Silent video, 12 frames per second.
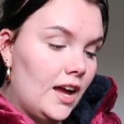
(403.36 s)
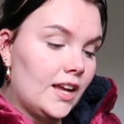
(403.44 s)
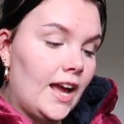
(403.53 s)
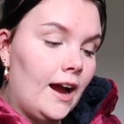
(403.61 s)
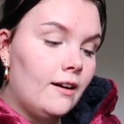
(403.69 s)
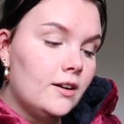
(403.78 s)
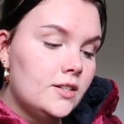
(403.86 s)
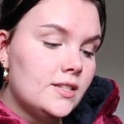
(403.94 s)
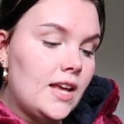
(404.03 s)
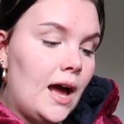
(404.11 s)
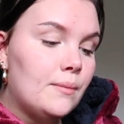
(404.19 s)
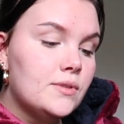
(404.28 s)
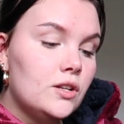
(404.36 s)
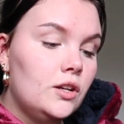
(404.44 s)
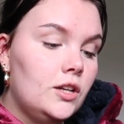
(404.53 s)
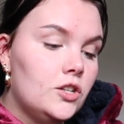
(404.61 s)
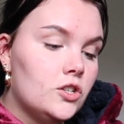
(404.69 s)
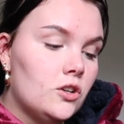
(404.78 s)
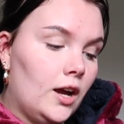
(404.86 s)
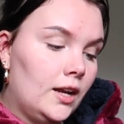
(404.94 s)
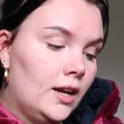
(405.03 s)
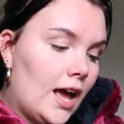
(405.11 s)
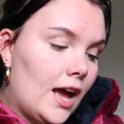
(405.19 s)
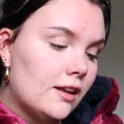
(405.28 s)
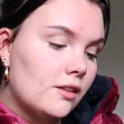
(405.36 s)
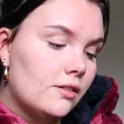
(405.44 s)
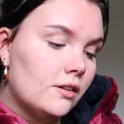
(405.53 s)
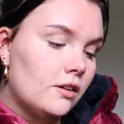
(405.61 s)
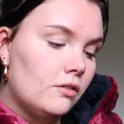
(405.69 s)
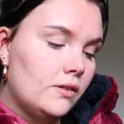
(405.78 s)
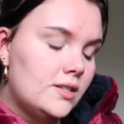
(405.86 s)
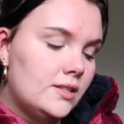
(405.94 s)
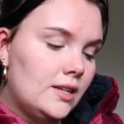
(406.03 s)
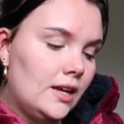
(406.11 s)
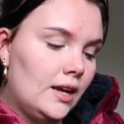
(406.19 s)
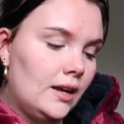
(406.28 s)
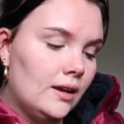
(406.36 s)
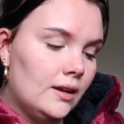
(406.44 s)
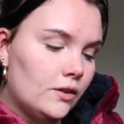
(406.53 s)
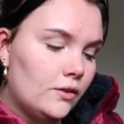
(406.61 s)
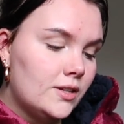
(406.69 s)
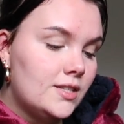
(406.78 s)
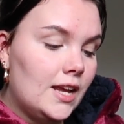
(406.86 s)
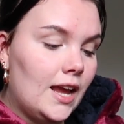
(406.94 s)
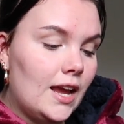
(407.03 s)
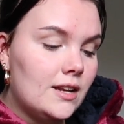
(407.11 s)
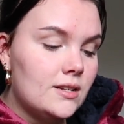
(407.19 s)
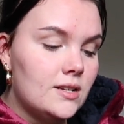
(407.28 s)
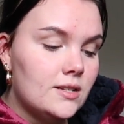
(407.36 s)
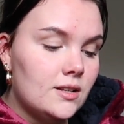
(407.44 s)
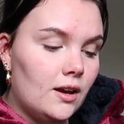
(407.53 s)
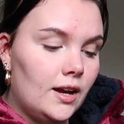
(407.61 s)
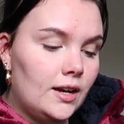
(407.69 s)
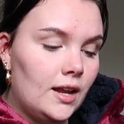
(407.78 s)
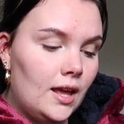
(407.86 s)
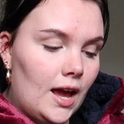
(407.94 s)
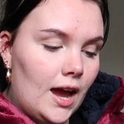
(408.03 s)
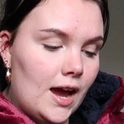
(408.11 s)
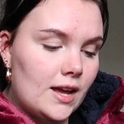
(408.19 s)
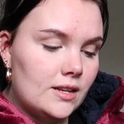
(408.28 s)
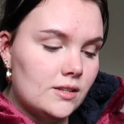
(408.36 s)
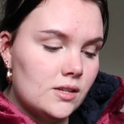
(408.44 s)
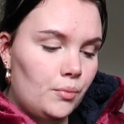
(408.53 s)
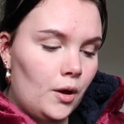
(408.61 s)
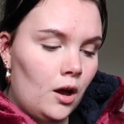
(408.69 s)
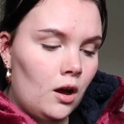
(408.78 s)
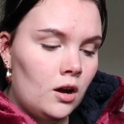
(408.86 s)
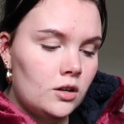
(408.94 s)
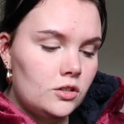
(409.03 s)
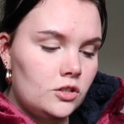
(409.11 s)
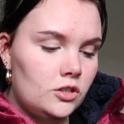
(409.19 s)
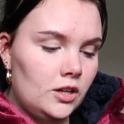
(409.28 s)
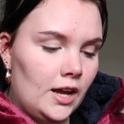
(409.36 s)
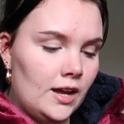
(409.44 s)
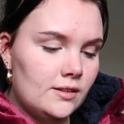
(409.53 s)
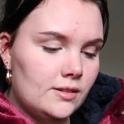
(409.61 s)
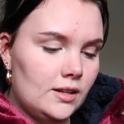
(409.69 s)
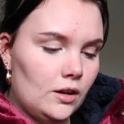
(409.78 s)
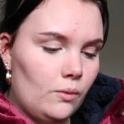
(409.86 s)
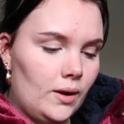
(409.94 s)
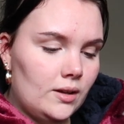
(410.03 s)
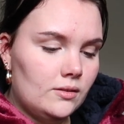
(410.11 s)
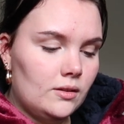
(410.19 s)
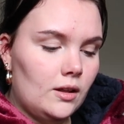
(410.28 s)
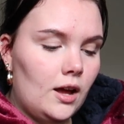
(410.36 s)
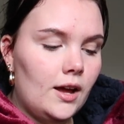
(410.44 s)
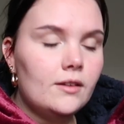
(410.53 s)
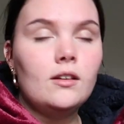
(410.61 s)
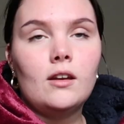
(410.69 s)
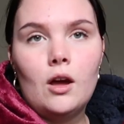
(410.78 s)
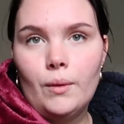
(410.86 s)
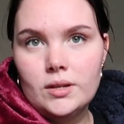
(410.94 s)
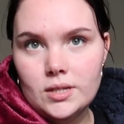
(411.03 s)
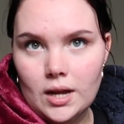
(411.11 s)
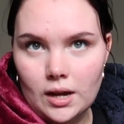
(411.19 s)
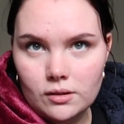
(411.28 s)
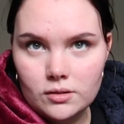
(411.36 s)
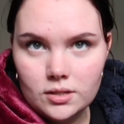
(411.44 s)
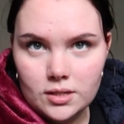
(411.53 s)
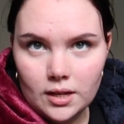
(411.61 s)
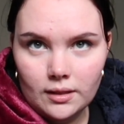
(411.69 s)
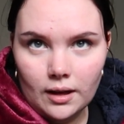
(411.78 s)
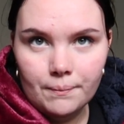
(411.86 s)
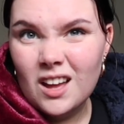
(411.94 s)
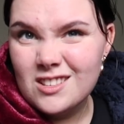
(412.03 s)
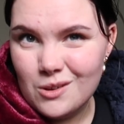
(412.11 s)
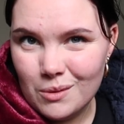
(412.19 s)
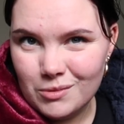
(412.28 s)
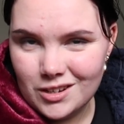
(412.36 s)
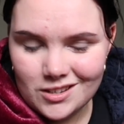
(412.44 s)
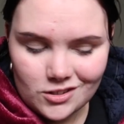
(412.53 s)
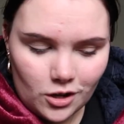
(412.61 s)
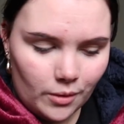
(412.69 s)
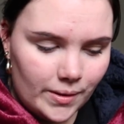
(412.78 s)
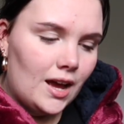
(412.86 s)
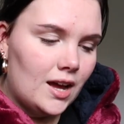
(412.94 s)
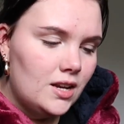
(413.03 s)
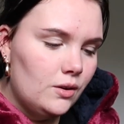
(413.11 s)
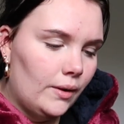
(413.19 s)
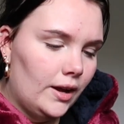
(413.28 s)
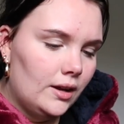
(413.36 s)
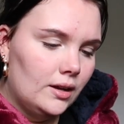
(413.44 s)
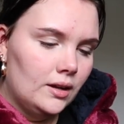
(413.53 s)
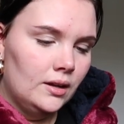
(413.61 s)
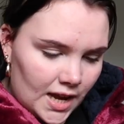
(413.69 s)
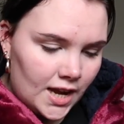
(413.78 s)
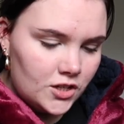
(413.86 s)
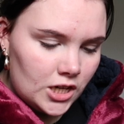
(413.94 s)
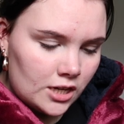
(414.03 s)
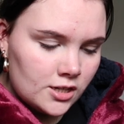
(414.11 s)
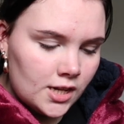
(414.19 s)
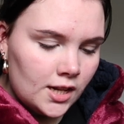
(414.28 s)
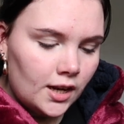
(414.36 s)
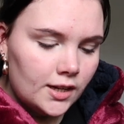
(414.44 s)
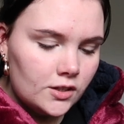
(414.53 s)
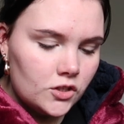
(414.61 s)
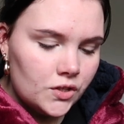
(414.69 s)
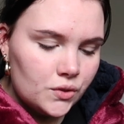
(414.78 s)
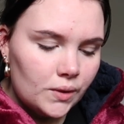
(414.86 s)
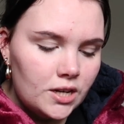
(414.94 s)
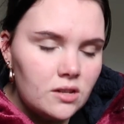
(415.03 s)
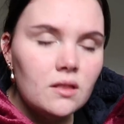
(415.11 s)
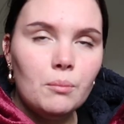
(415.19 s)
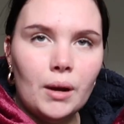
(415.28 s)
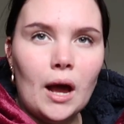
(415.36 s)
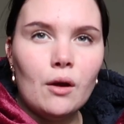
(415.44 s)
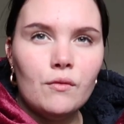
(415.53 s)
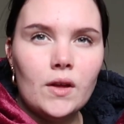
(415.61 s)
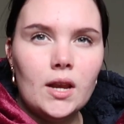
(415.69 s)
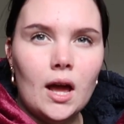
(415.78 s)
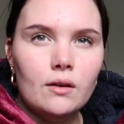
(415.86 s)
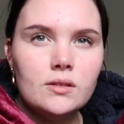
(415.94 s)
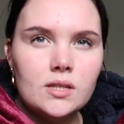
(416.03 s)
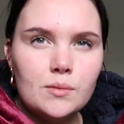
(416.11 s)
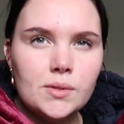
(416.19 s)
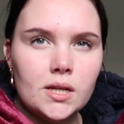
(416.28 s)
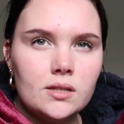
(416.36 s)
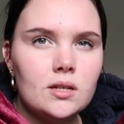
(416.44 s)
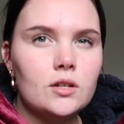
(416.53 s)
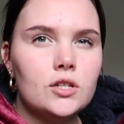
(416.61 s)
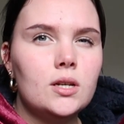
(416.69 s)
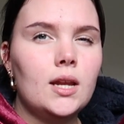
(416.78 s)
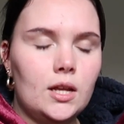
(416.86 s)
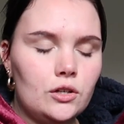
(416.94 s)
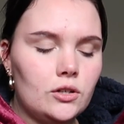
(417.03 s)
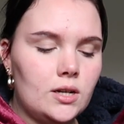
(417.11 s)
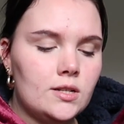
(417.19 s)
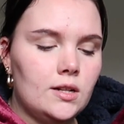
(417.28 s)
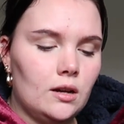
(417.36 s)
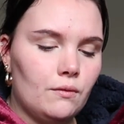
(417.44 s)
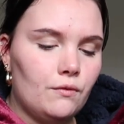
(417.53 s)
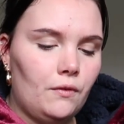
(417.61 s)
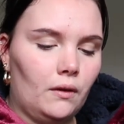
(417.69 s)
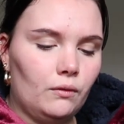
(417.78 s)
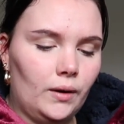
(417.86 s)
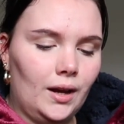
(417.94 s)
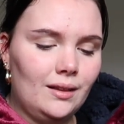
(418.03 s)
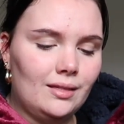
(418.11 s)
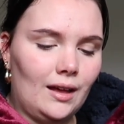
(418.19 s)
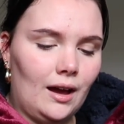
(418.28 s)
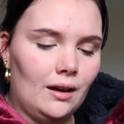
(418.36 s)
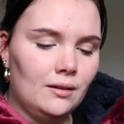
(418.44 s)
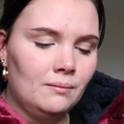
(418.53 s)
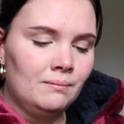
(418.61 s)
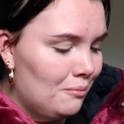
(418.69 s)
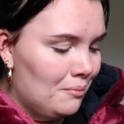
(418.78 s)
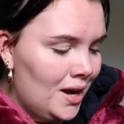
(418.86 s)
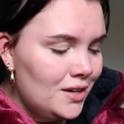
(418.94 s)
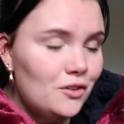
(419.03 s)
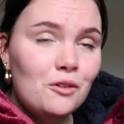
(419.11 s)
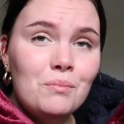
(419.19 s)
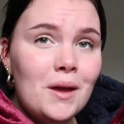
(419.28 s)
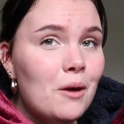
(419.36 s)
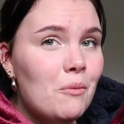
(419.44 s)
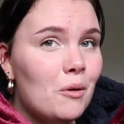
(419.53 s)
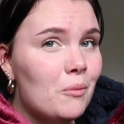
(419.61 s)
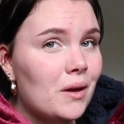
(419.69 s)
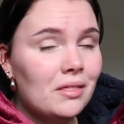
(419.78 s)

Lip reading: characters absolutely shine. Agatha Christie in design, and Parchiet Equest. I have no idea how to say that, so I'm gonna stop. Anyway, it generally, like, just reading the back of it now seems like such an interesting and fun read that might not be what we